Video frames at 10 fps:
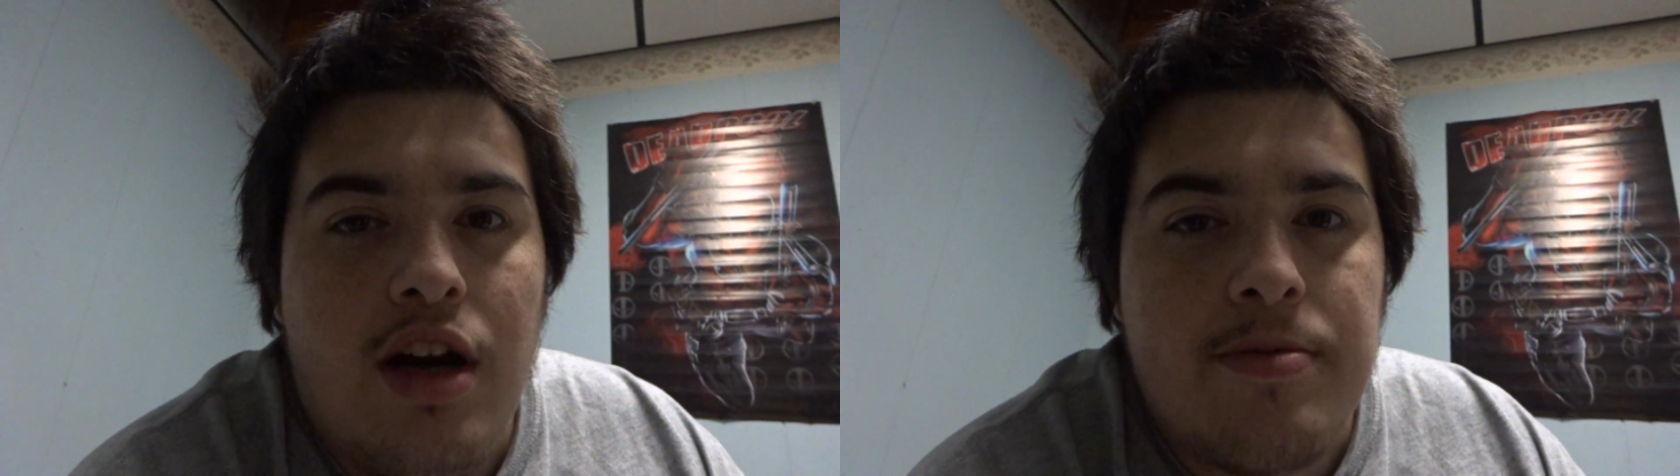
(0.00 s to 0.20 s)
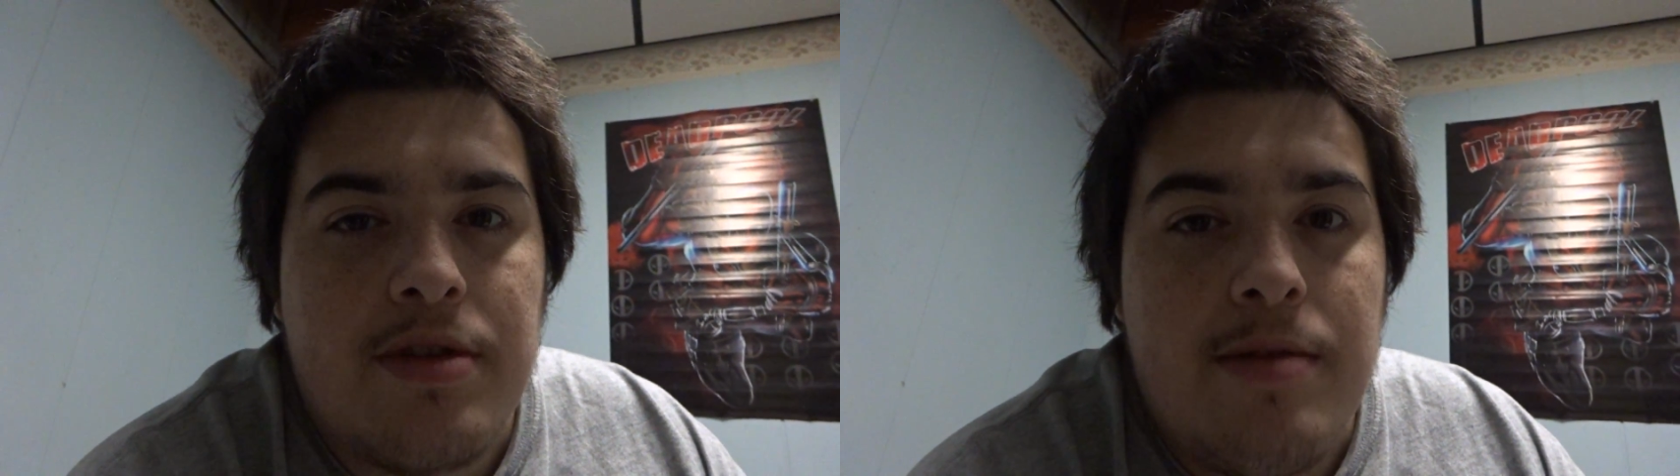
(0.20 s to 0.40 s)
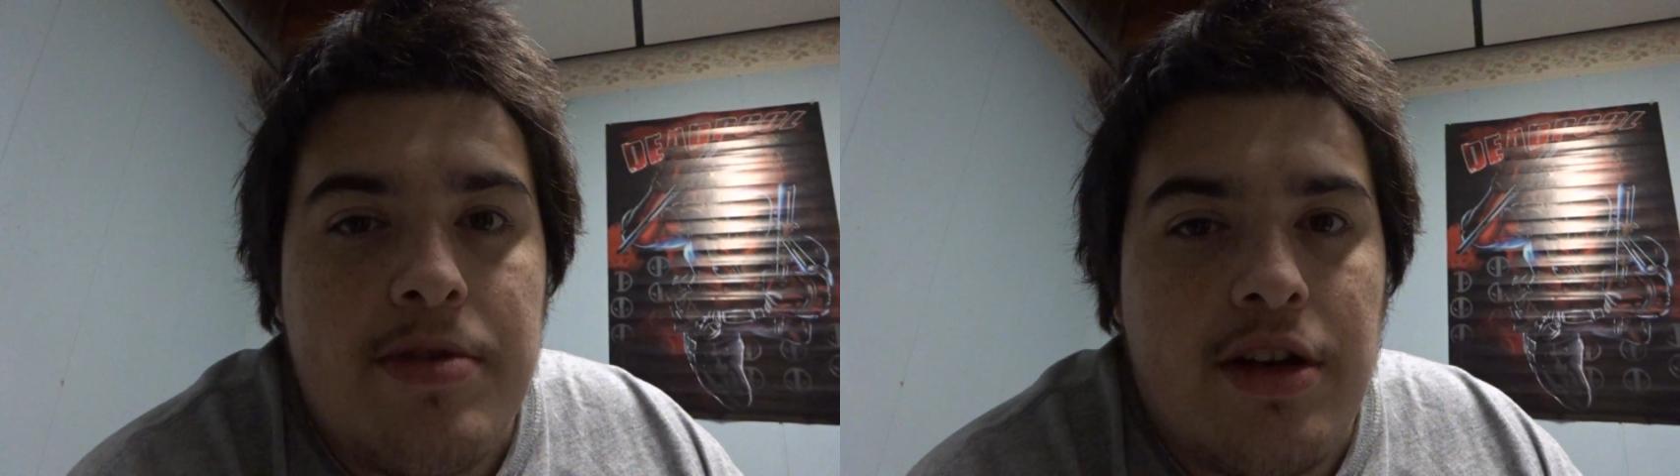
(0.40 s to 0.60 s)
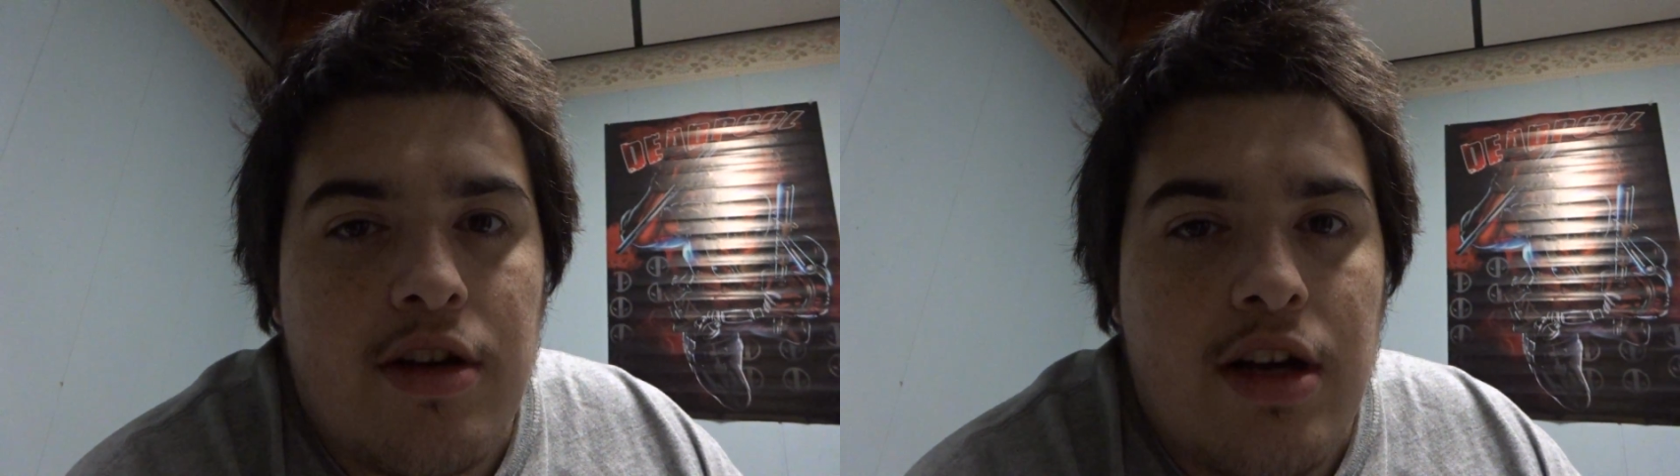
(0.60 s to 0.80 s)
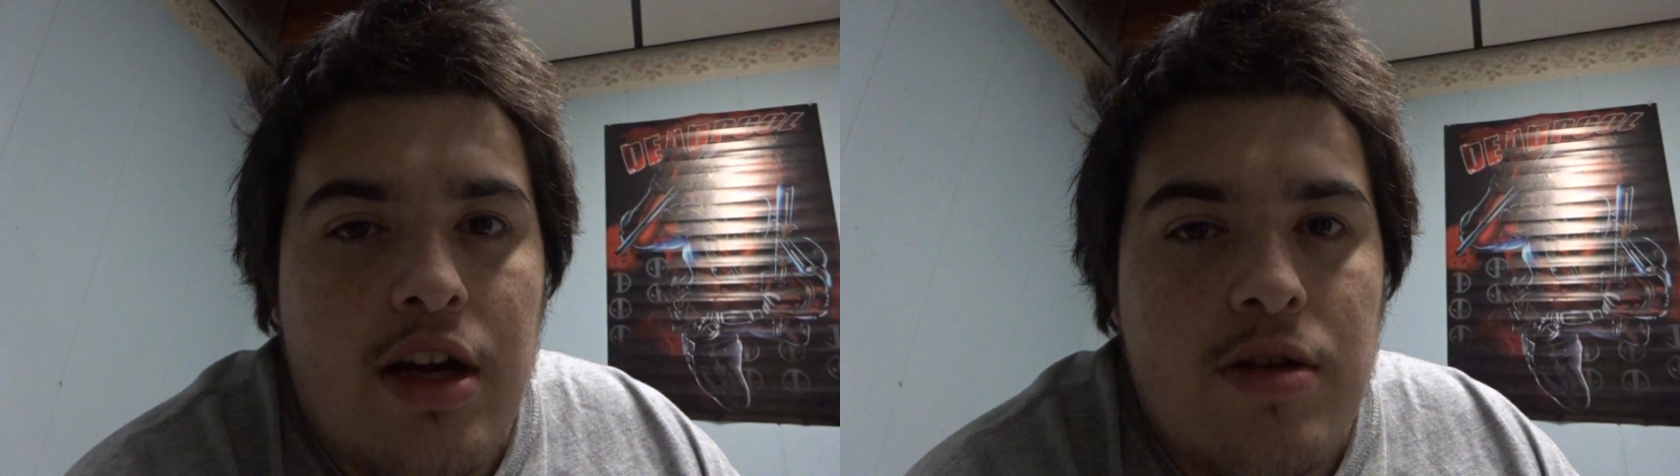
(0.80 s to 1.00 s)
I'm coming to
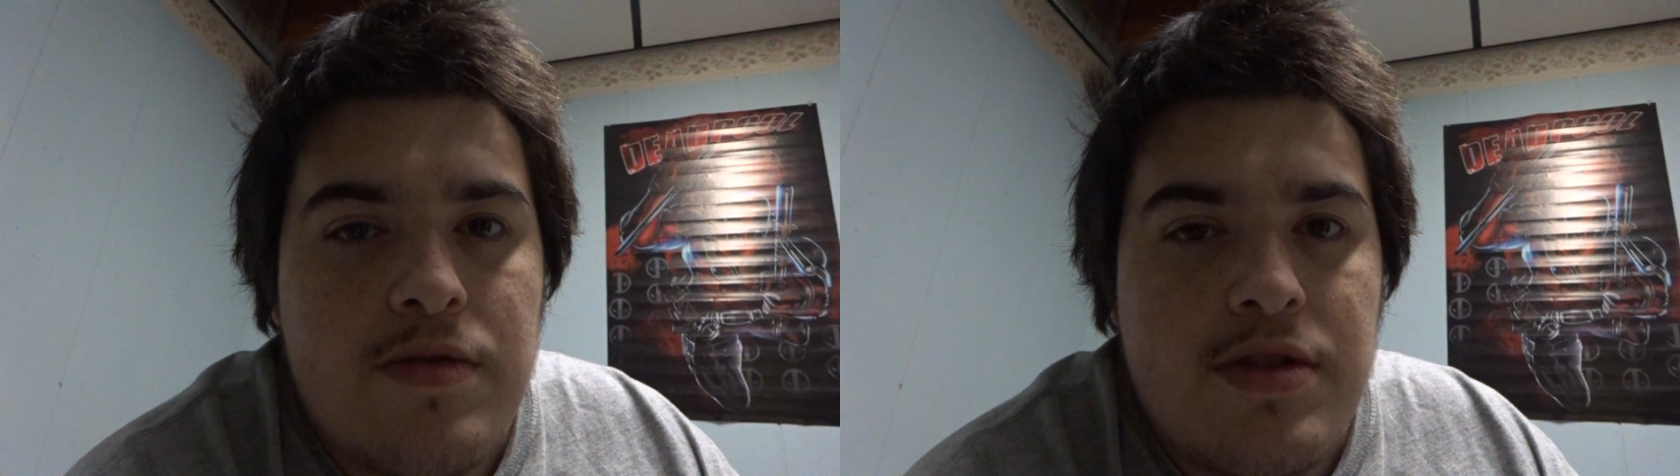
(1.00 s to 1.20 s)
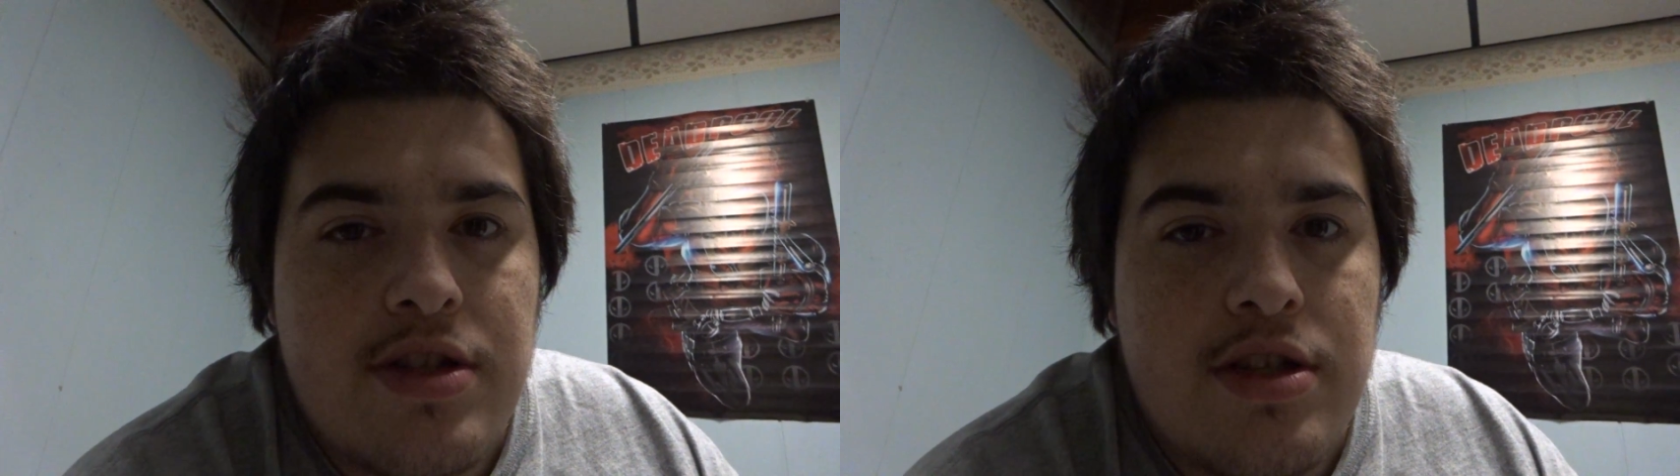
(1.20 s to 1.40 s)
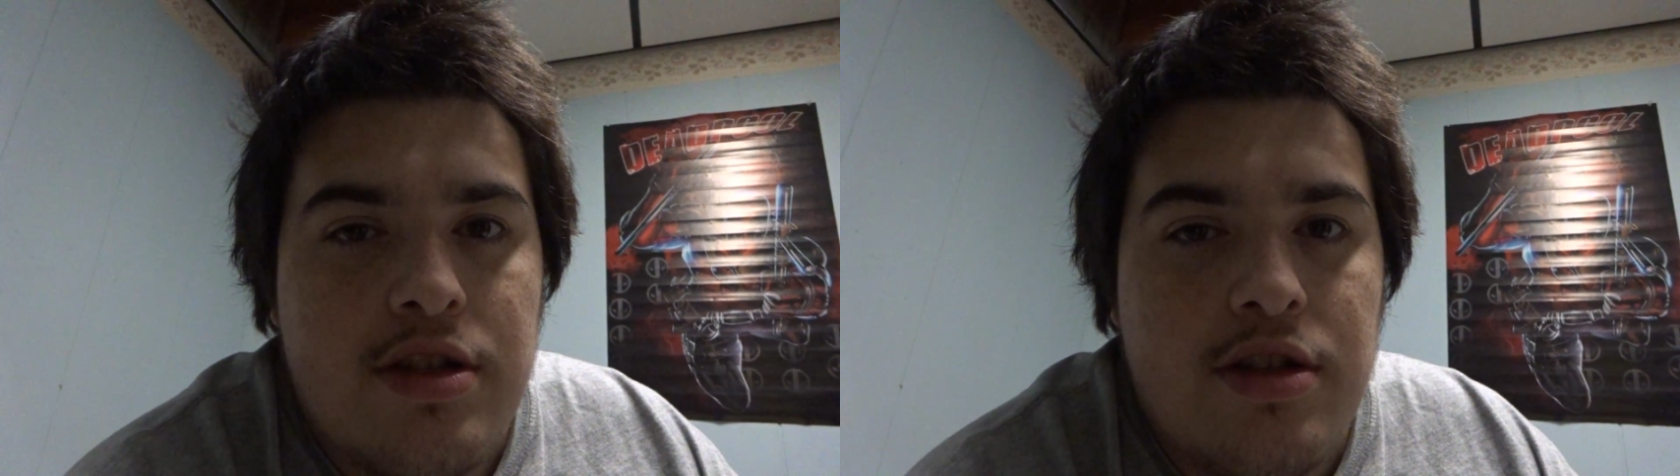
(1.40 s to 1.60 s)
your house.